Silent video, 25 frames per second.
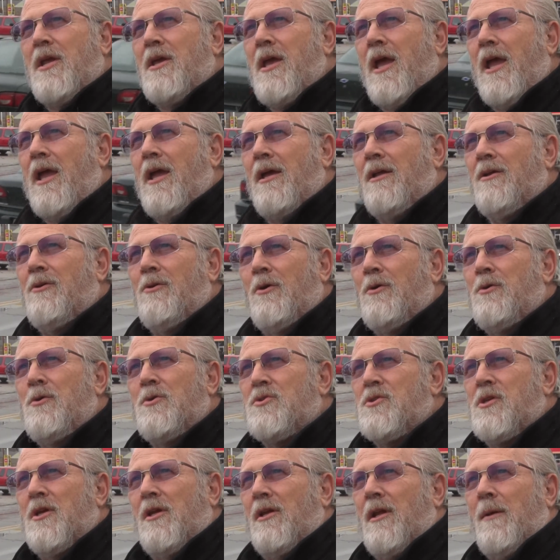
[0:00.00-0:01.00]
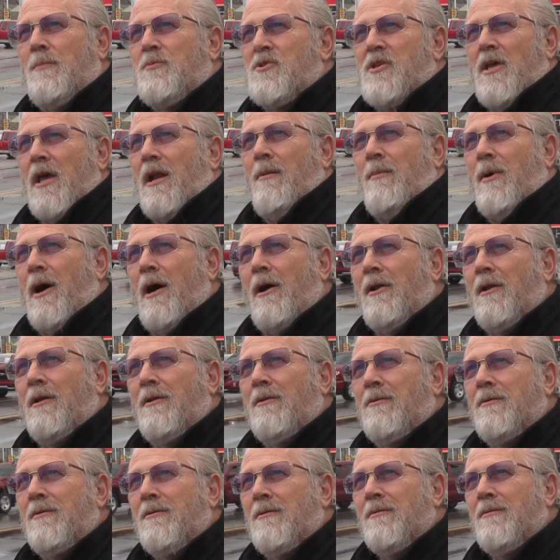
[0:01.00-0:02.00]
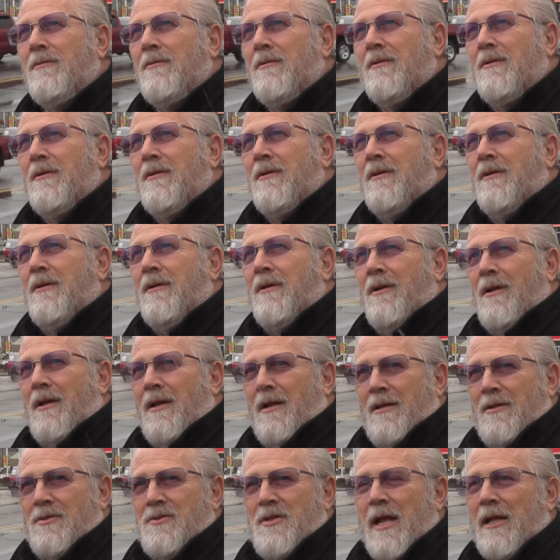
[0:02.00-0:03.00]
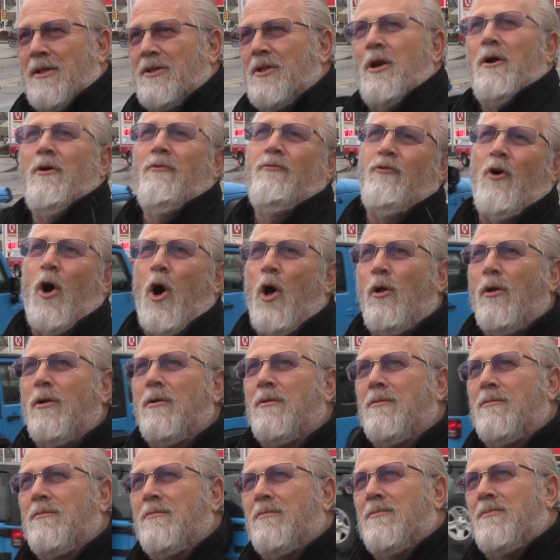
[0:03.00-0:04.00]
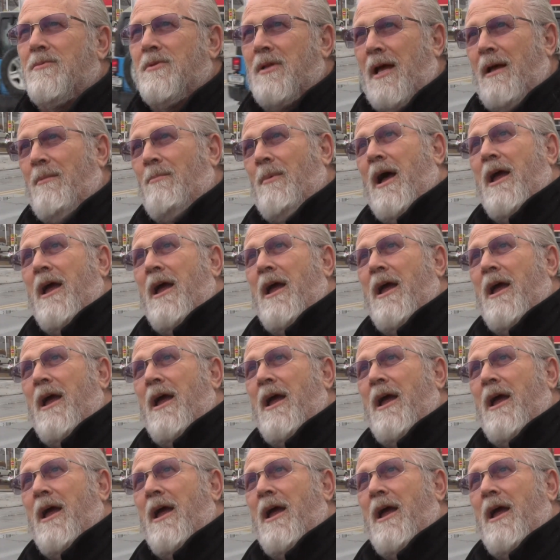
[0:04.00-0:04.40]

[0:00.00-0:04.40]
they can. No use getting upset about it. Yeah. It's not their fault. No. Not